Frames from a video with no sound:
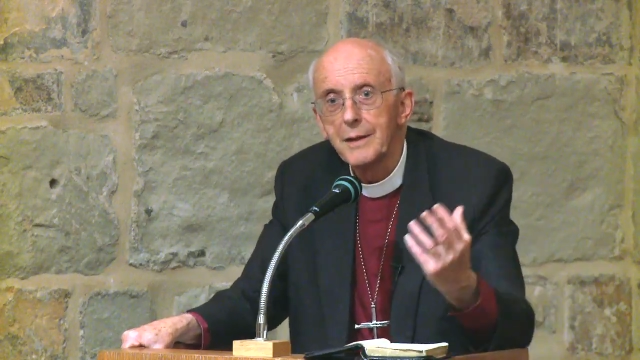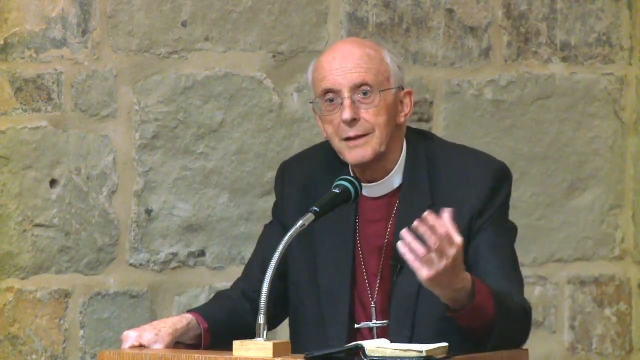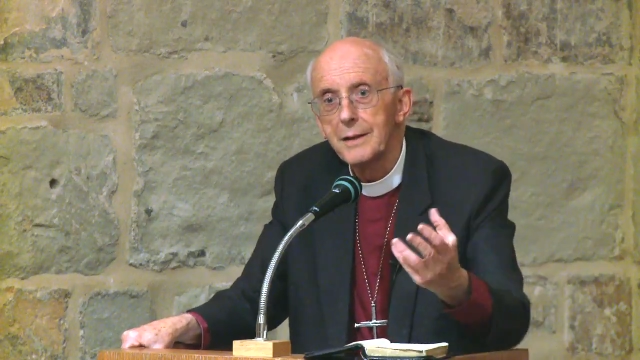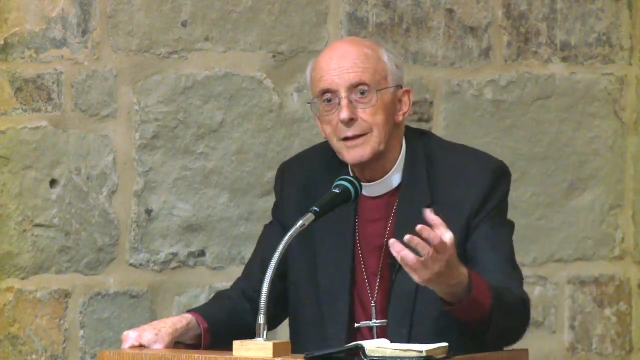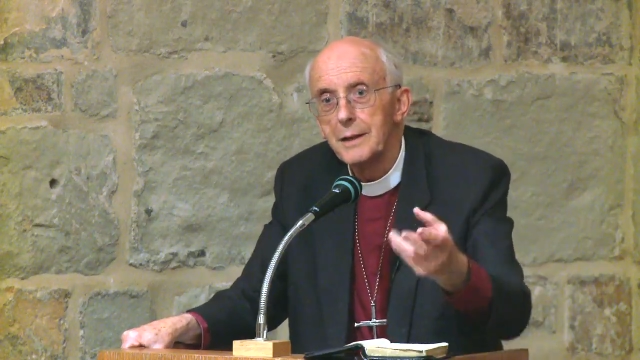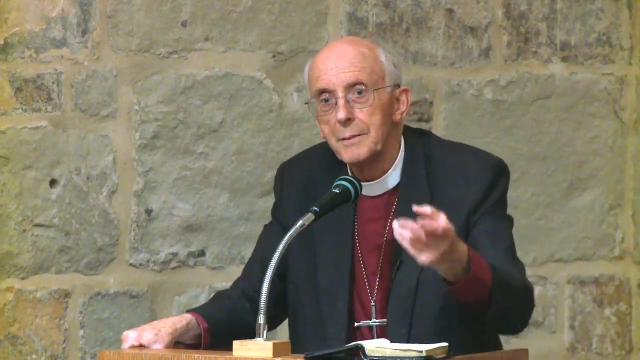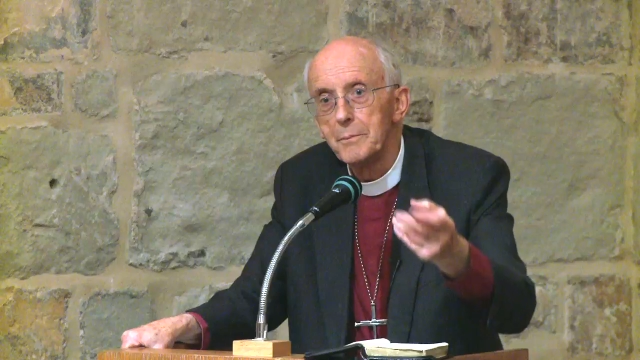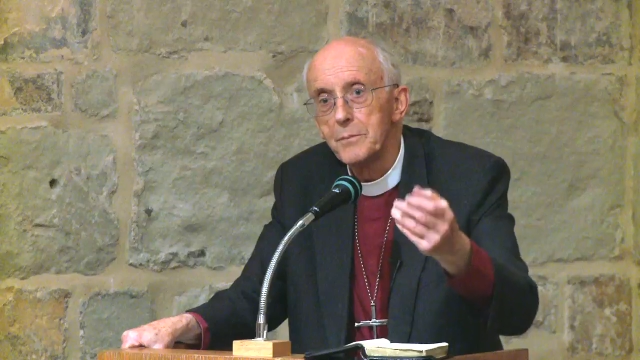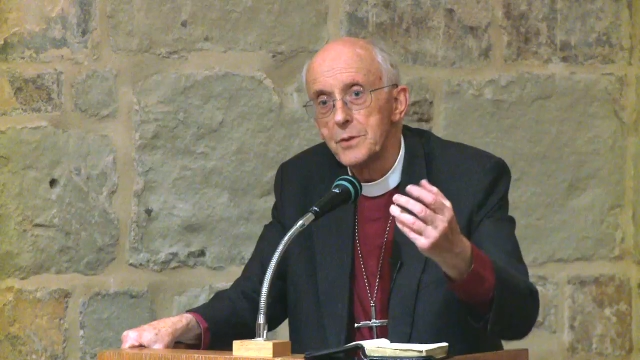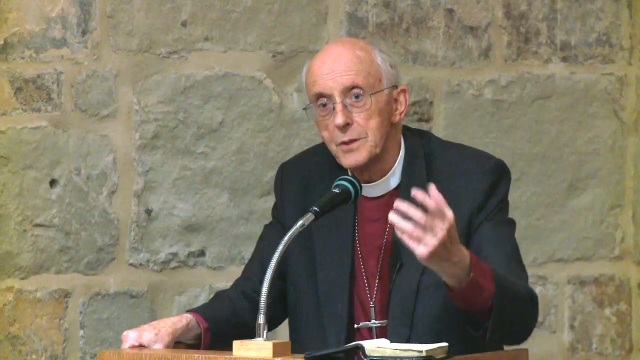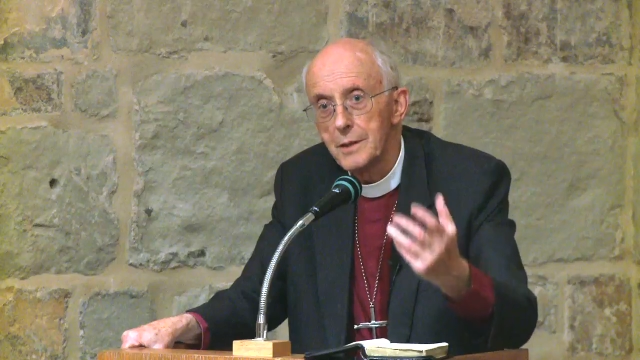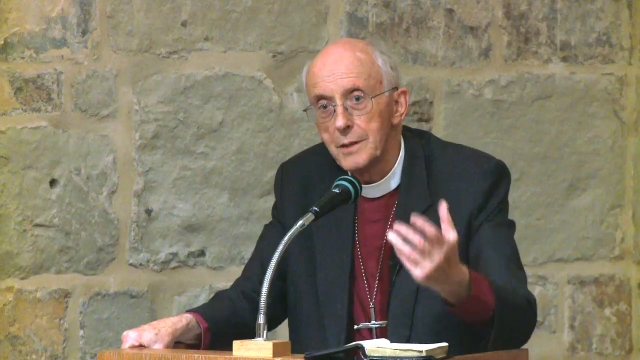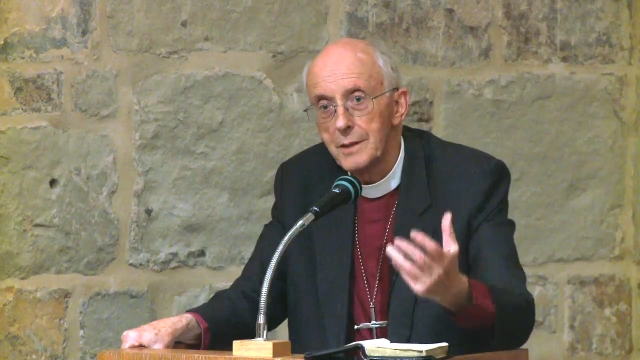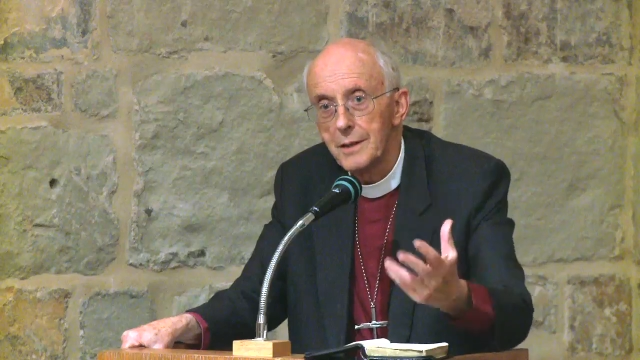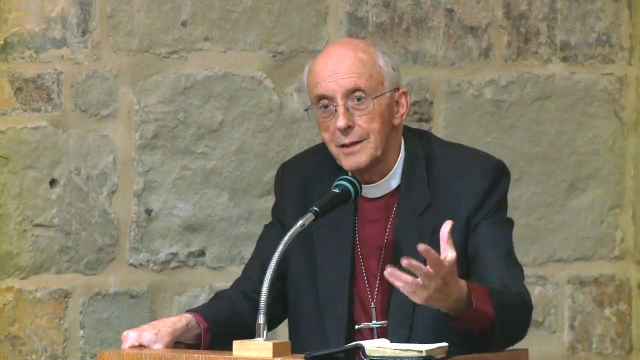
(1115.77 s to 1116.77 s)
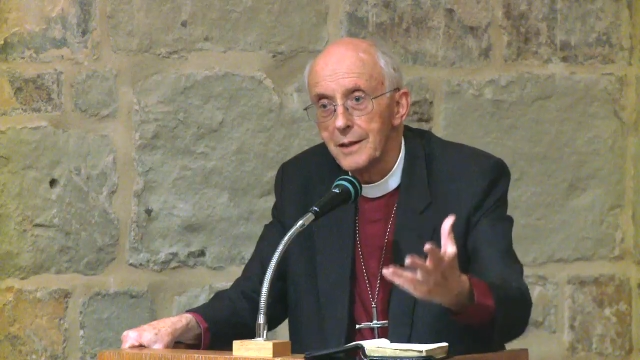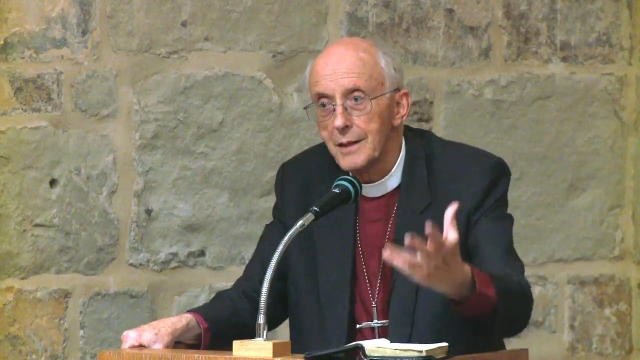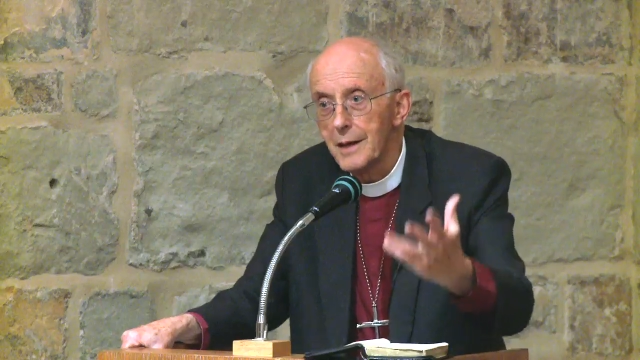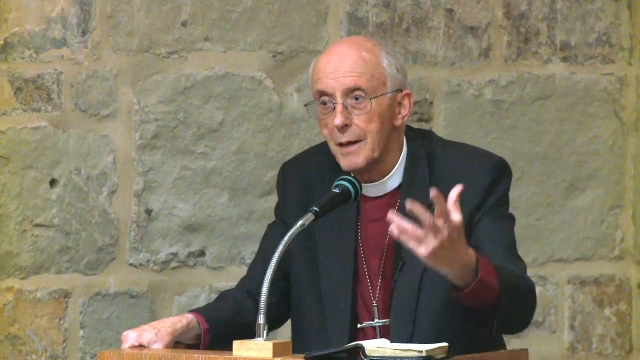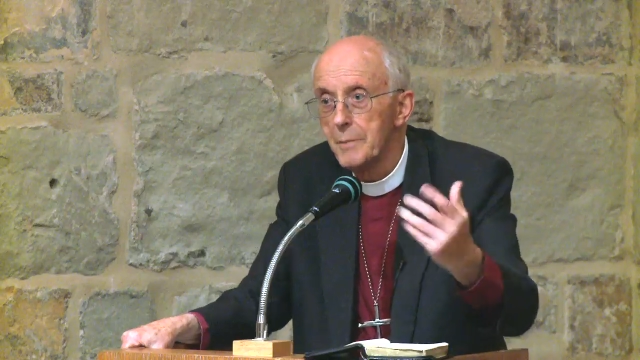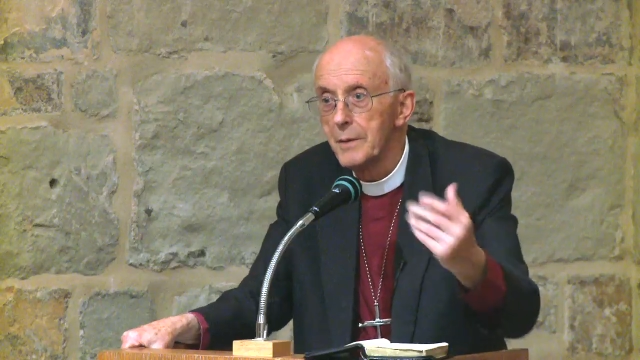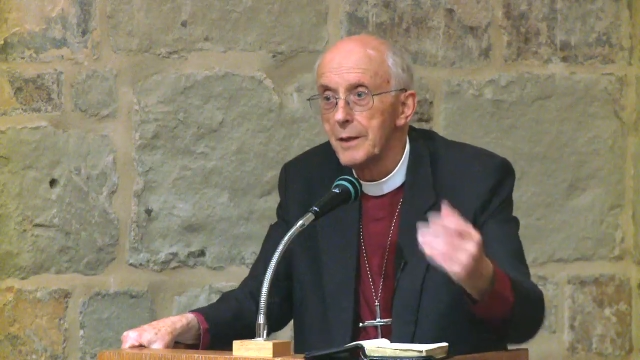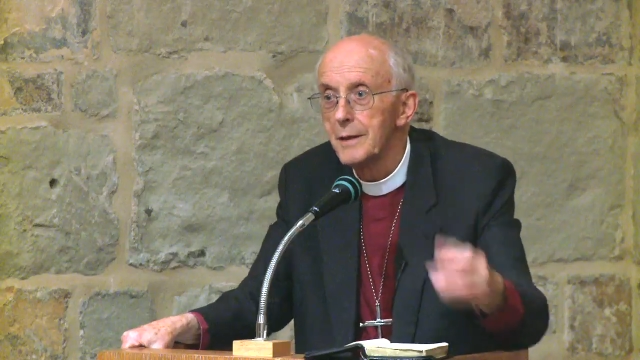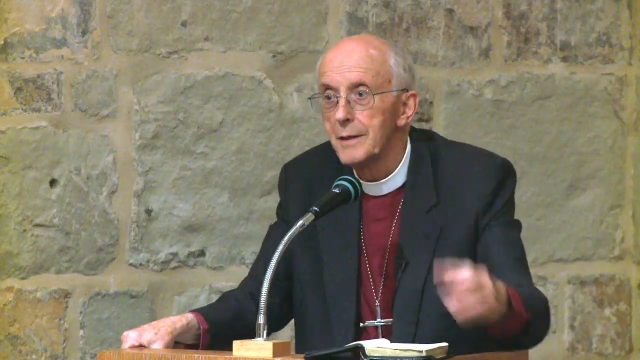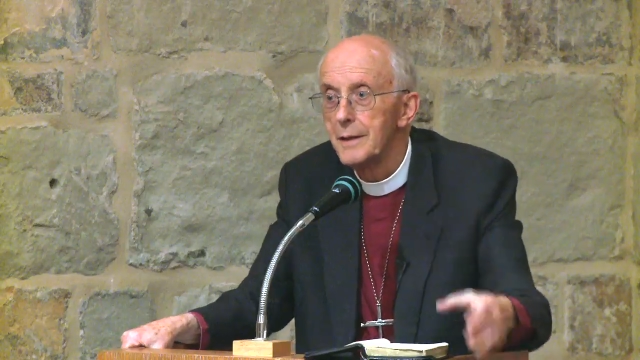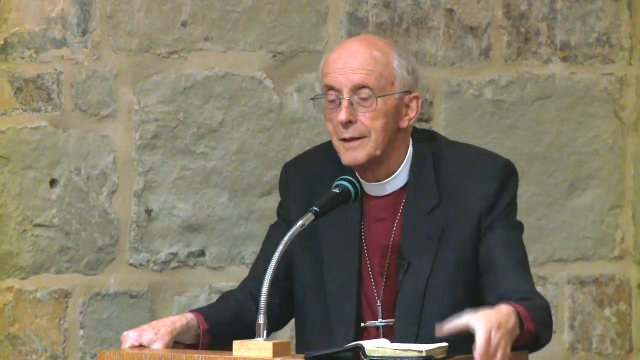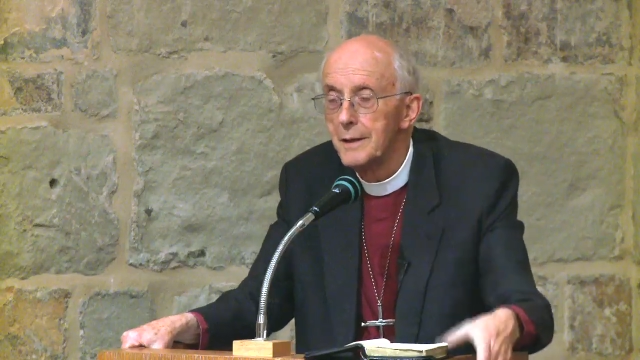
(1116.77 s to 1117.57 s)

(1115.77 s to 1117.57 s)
keeps coming